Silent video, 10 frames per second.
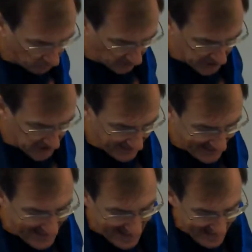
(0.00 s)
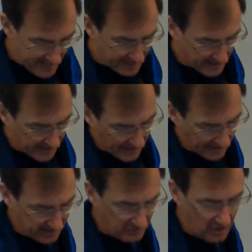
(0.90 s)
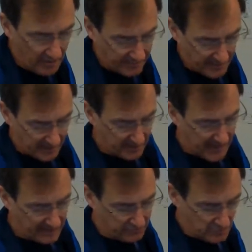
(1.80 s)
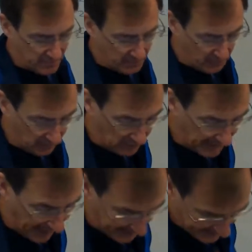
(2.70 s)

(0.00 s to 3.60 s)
worksheet E, and it's on the Classroom if you want to look at